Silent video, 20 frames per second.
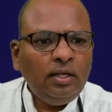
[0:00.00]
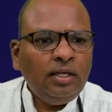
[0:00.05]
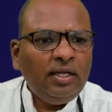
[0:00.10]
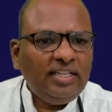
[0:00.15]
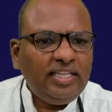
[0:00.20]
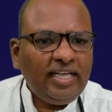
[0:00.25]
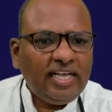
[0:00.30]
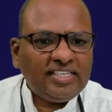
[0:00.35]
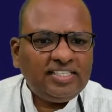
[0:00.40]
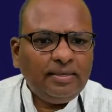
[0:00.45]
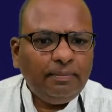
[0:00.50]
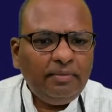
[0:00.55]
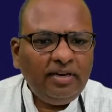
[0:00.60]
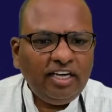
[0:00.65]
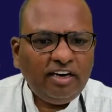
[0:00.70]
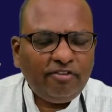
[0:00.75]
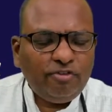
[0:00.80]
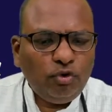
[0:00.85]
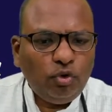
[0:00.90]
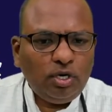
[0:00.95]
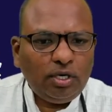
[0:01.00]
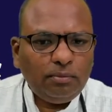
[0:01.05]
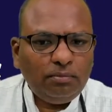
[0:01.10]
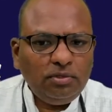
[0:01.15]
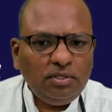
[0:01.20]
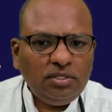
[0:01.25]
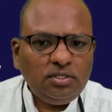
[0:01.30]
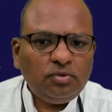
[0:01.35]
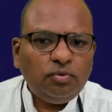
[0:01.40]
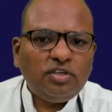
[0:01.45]
The assembly of
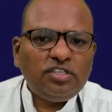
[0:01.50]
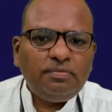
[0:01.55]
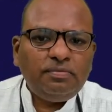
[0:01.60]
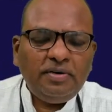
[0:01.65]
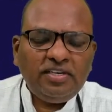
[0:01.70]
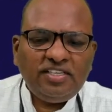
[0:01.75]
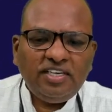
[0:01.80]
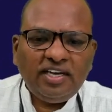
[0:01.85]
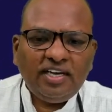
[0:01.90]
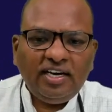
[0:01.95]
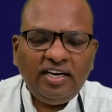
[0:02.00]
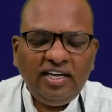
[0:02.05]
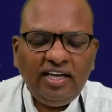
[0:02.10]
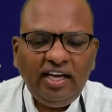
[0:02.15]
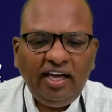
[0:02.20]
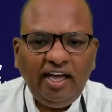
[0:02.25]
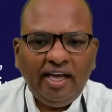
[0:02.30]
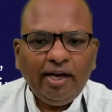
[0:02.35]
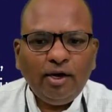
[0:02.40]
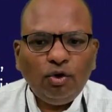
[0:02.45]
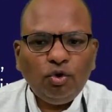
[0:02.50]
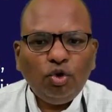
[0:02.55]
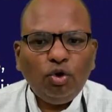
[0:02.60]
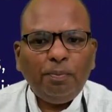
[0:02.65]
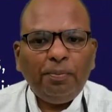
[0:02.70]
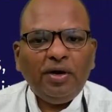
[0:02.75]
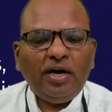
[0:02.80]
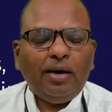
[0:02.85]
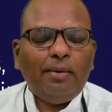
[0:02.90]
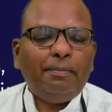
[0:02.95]
notables was basically a
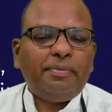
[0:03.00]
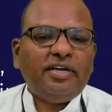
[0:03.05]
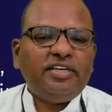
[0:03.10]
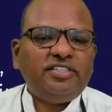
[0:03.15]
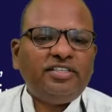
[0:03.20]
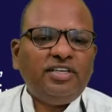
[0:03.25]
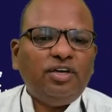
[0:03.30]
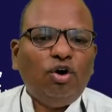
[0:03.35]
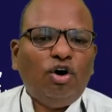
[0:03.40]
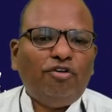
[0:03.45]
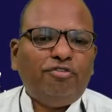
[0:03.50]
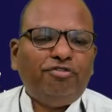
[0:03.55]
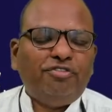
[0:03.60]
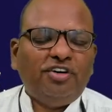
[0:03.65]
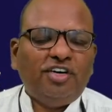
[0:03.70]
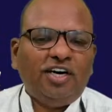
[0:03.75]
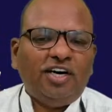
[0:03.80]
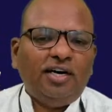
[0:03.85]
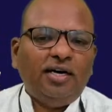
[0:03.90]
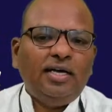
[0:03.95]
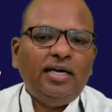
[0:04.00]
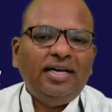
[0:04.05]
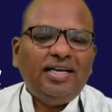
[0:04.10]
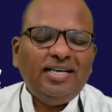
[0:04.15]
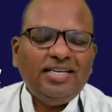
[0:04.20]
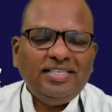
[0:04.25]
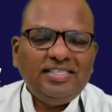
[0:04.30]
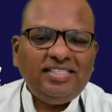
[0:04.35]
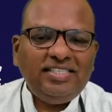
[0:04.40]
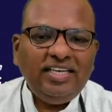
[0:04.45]
group comprising of
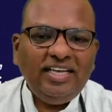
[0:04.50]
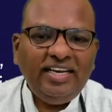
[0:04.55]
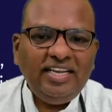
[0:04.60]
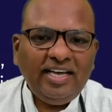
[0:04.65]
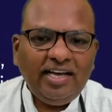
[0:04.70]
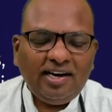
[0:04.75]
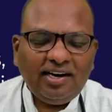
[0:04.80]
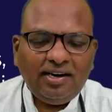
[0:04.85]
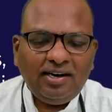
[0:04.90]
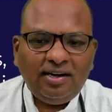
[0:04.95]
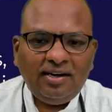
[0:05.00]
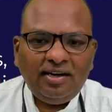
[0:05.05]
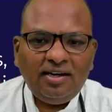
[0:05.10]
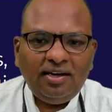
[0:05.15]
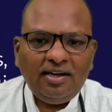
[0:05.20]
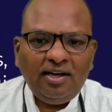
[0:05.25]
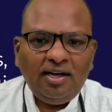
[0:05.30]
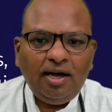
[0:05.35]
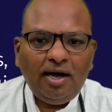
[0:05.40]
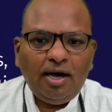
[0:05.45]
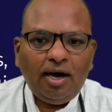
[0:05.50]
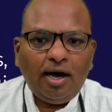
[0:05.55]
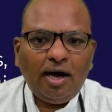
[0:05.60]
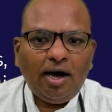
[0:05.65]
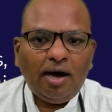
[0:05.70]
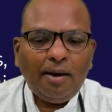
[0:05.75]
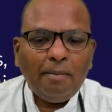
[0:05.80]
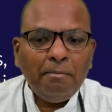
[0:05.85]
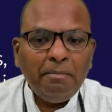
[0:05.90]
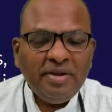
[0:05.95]
senior
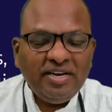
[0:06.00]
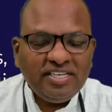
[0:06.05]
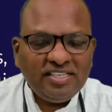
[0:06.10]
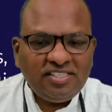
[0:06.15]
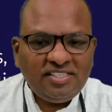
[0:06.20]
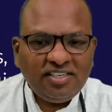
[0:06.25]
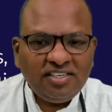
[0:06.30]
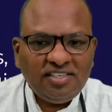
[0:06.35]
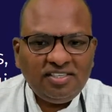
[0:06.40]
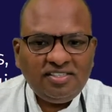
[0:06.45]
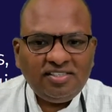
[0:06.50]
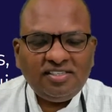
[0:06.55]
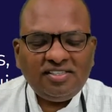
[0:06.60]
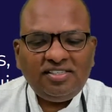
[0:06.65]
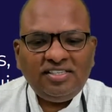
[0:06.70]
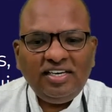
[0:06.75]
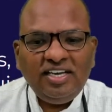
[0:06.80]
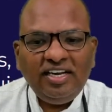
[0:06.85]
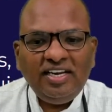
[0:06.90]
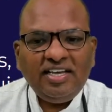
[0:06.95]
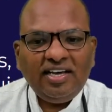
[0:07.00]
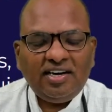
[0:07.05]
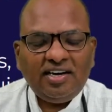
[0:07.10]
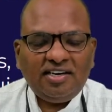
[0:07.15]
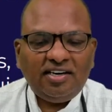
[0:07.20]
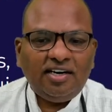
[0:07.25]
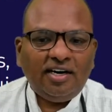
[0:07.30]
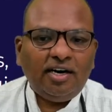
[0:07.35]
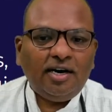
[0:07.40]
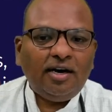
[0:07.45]
ministers,
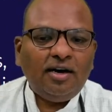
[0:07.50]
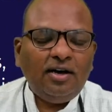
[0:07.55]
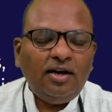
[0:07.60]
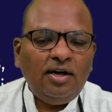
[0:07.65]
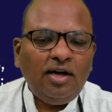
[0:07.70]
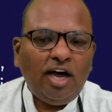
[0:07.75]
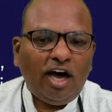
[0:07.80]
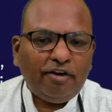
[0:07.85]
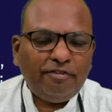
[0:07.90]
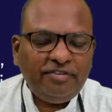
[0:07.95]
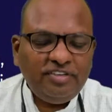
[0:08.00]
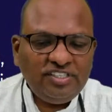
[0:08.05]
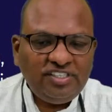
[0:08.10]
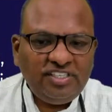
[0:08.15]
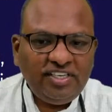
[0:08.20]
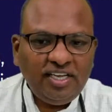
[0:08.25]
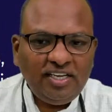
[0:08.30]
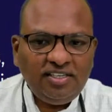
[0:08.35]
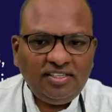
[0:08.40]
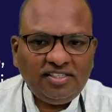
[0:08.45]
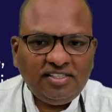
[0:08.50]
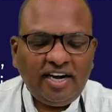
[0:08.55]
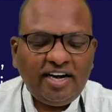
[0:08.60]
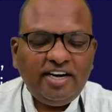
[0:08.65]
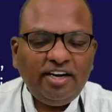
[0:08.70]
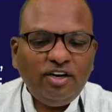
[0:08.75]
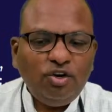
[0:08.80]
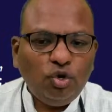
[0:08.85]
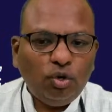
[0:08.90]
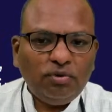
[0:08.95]
senior officials,
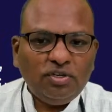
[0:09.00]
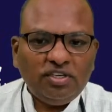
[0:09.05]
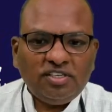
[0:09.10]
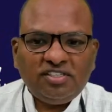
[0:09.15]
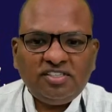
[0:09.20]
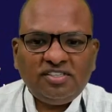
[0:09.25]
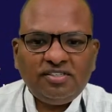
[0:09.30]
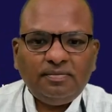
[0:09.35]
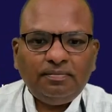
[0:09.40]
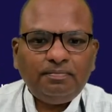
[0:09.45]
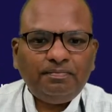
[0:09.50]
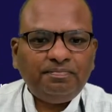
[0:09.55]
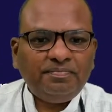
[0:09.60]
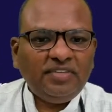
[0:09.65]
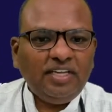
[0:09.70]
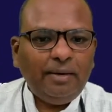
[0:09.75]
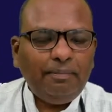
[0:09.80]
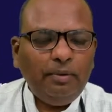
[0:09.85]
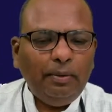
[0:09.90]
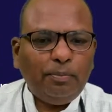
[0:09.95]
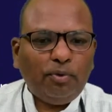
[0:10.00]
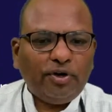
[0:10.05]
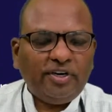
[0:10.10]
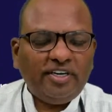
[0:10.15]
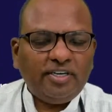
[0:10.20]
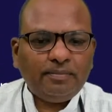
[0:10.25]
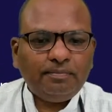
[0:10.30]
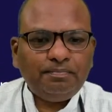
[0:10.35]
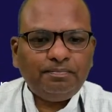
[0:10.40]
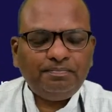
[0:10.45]
and nobles. Got the point?
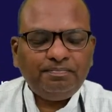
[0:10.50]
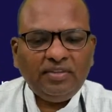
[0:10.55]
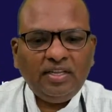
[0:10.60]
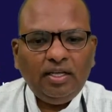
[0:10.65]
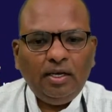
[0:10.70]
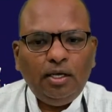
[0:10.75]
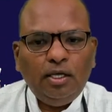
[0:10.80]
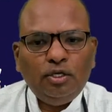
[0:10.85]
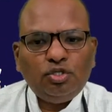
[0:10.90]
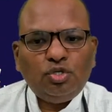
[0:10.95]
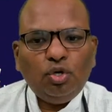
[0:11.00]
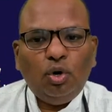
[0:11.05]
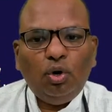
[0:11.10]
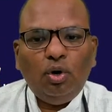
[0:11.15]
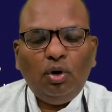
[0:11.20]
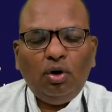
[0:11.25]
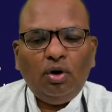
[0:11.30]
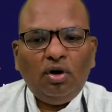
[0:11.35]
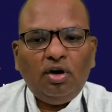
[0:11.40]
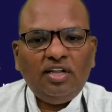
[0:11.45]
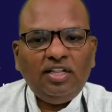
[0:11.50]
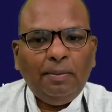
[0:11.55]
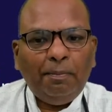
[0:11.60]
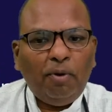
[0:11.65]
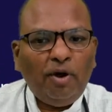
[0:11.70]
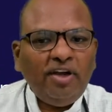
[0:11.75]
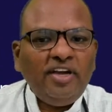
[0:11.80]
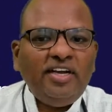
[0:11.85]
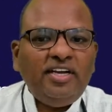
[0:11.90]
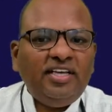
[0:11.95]
So the
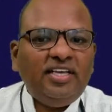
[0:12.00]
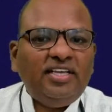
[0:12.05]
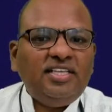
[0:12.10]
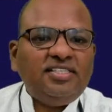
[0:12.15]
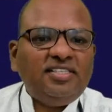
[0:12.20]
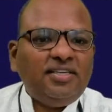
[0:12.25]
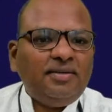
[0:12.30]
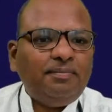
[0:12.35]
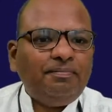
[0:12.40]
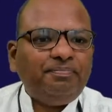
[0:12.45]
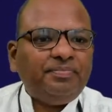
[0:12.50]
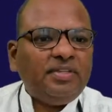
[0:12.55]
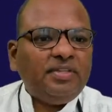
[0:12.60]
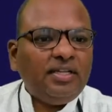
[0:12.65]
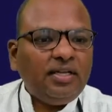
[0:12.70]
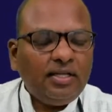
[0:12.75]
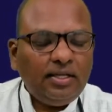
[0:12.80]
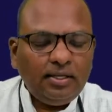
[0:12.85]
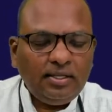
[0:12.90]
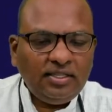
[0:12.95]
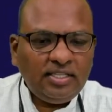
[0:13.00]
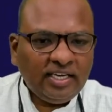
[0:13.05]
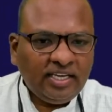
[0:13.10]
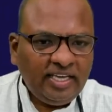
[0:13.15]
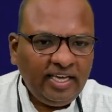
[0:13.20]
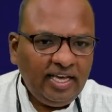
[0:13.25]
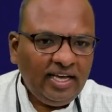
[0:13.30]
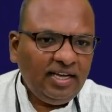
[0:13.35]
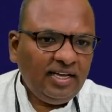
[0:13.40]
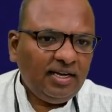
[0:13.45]
point is, the
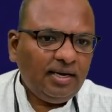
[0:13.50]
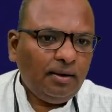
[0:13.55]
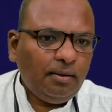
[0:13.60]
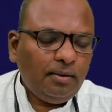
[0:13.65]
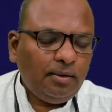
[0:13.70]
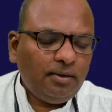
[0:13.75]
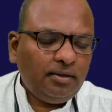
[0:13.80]
king